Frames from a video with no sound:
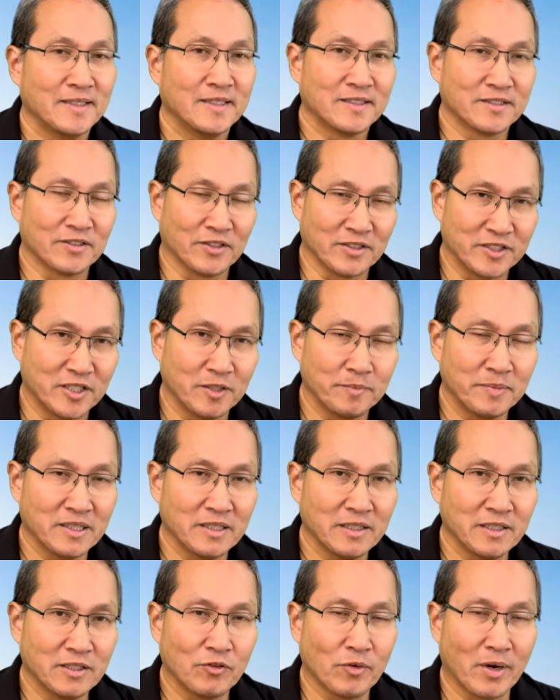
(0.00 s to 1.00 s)
So I
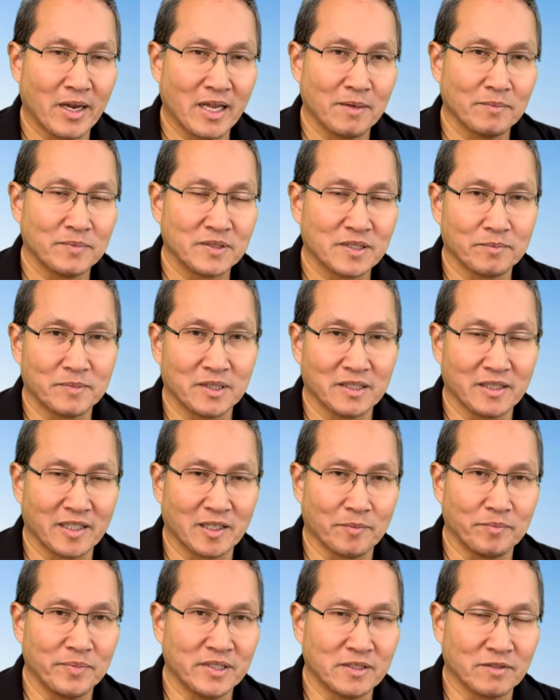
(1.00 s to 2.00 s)
typically grab something like
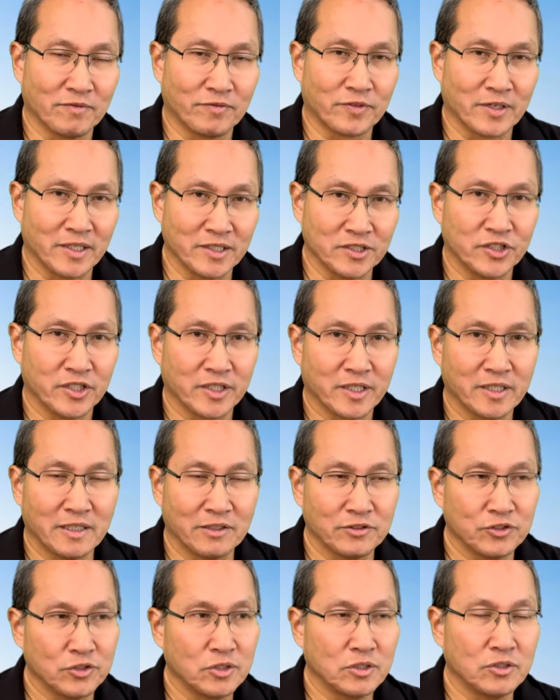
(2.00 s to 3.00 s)
a piece of fried chicken. I
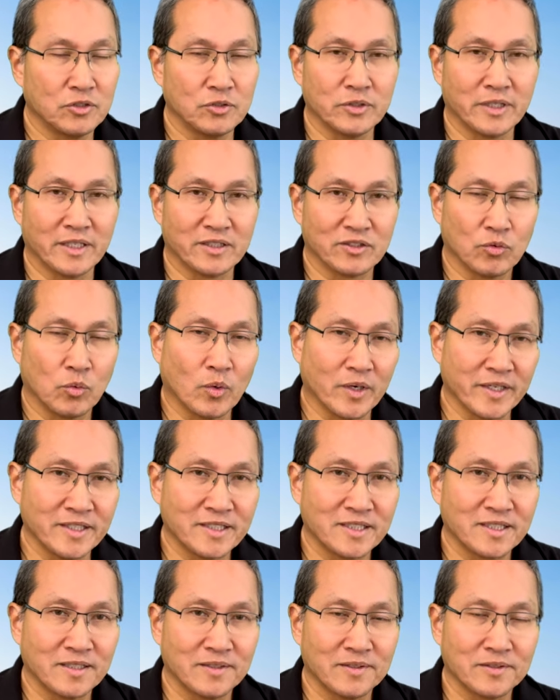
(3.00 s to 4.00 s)
usually do that
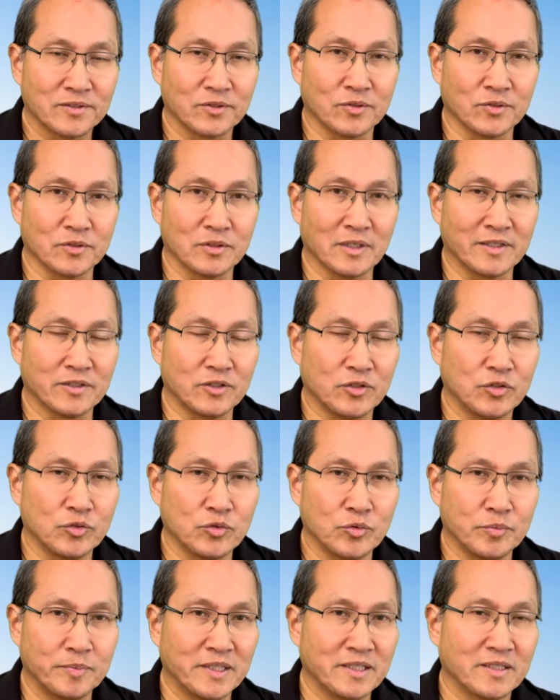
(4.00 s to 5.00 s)
twice. So like
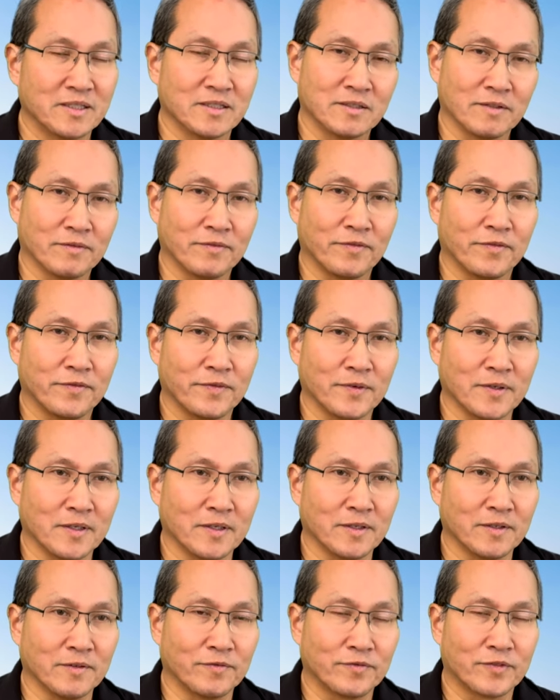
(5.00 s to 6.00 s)
two pieces of
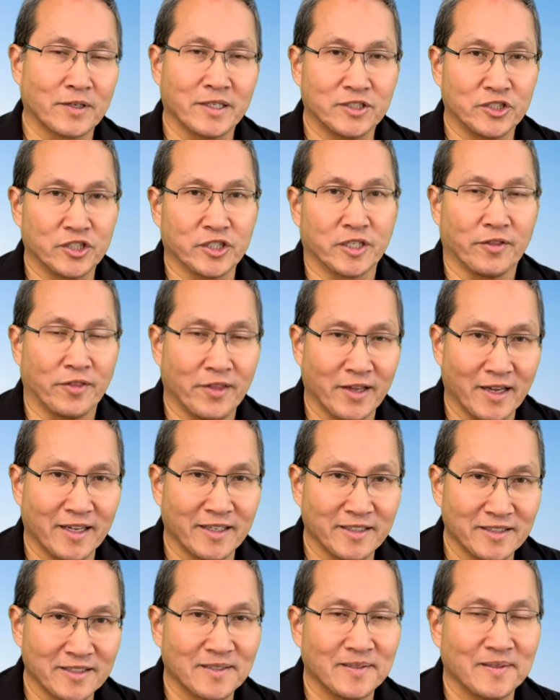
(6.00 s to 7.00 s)
fried chicken
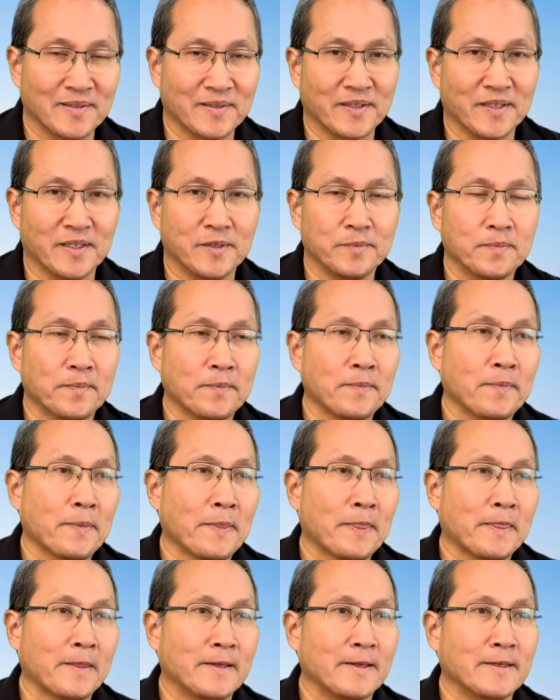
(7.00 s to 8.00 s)
thighs, okay?
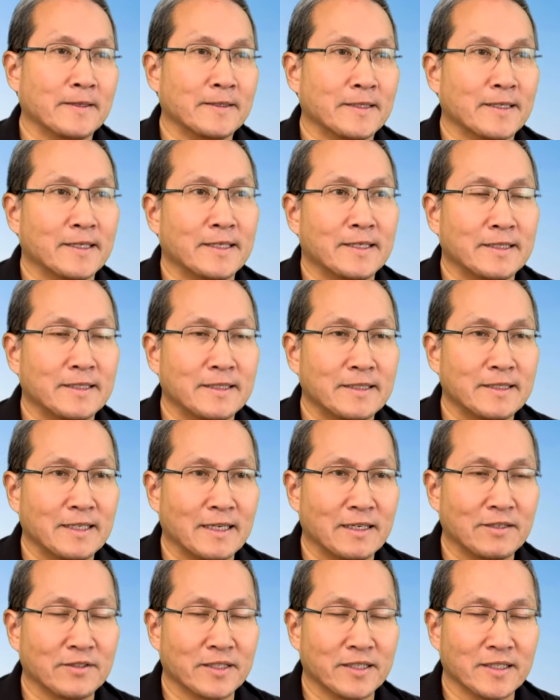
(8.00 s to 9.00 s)
And then
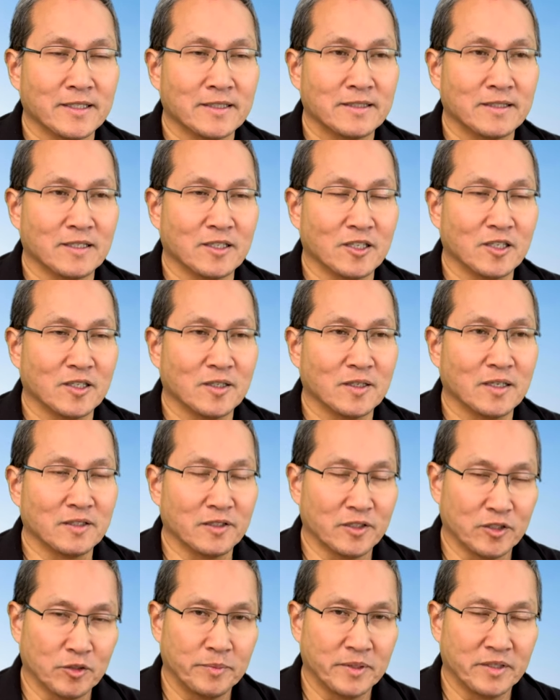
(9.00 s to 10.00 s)
I'll get a
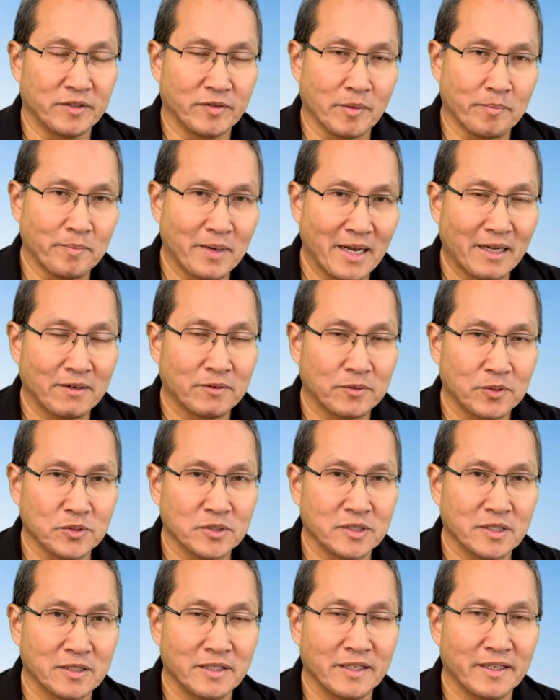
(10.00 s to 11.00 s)
little bit of the pot
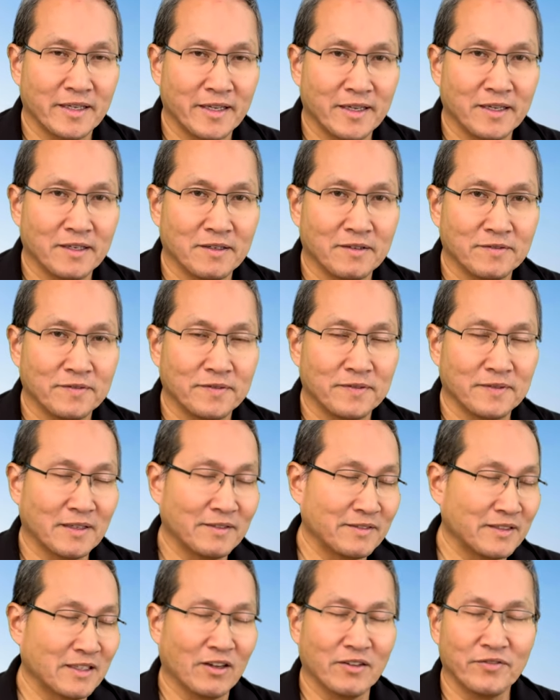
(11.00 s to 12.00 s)
roast that they have.
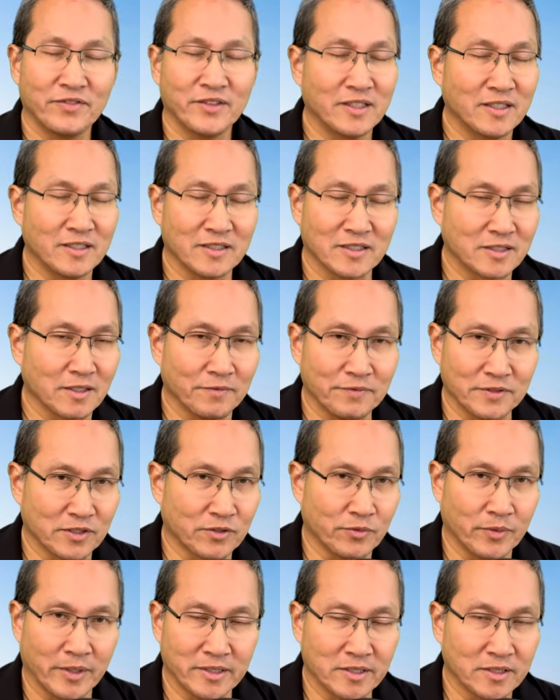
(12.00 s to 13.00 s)
None of this stuff is
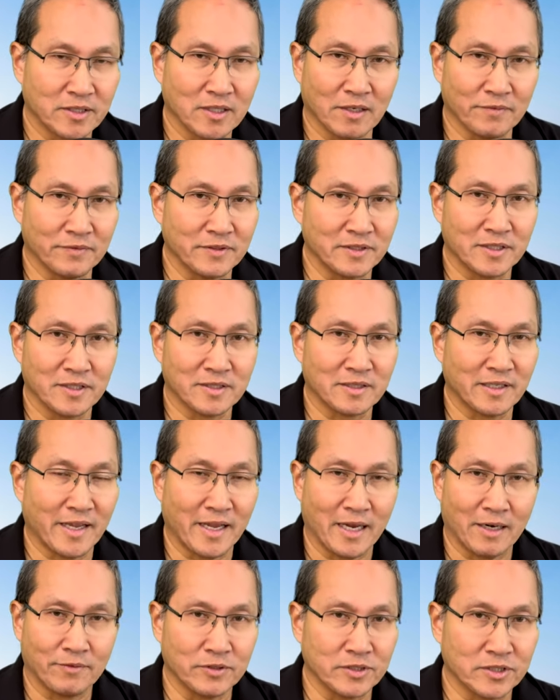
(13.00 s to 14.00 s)
great stuff. It's just
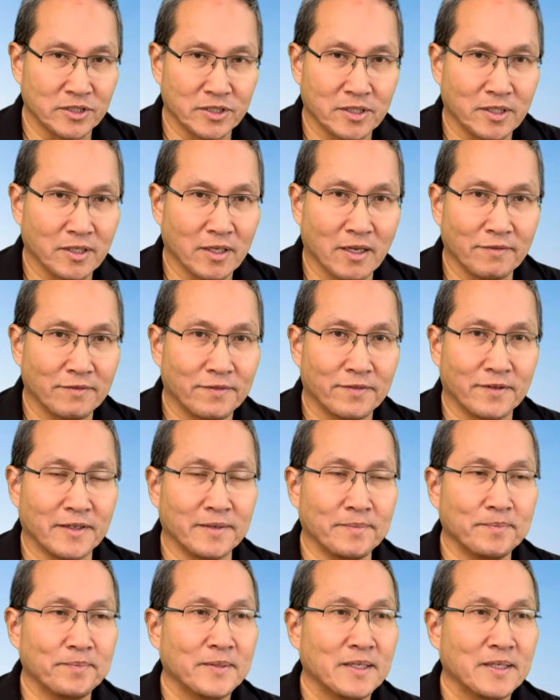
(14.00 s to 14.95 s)
average stuff, right?